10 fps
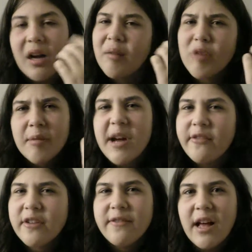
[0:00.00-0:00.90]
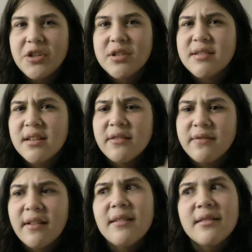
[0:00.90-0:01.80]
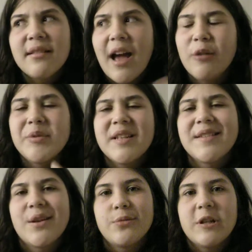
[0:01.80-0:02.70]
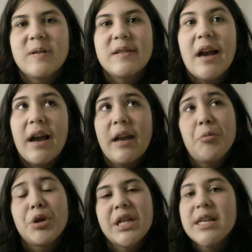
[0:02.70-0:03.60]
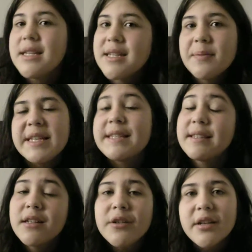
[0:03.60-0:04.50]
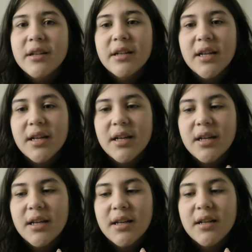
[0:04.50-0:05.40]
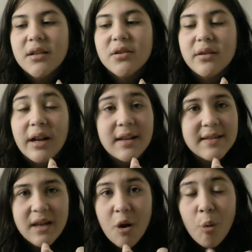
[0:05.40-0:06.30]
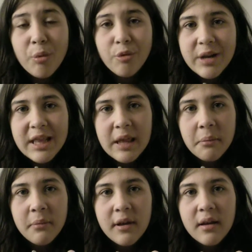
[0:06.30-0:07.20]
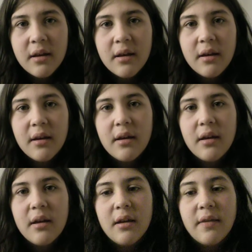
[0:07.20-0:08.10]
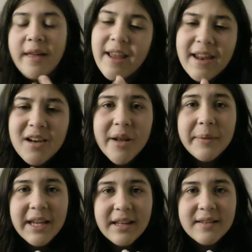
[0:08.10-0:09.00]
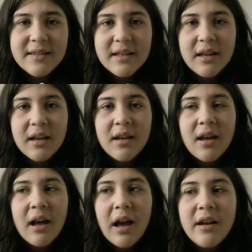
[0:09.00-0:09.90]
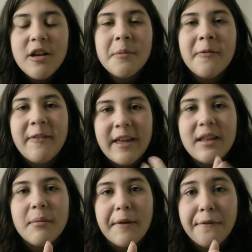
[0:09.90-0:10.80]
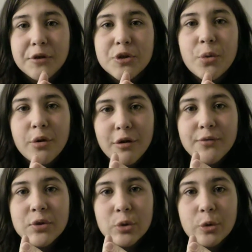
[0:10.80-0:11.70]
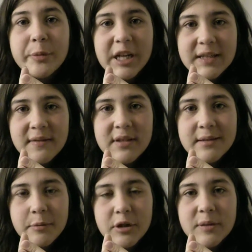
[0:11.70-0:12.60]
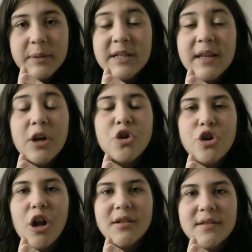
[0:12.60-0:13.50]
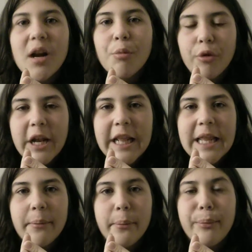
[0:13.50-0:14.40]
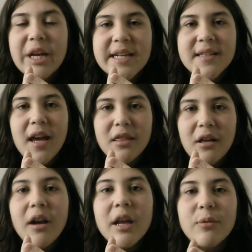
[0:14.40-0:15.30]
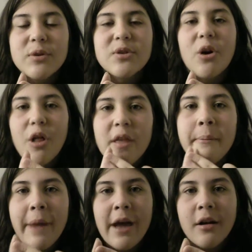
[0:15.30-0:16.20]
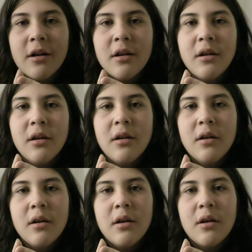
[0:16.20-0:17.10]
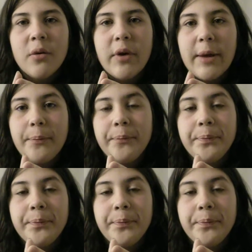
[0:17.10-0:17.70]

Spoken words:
I'm having flashes of how obsessed I was. I pretended to be sick so that I could stay home and read them. Then I ended up getting sick. I ended up failing my first quarter of school because of these books, because I could not stop reading them, because I thought it was all that mattered. Okay.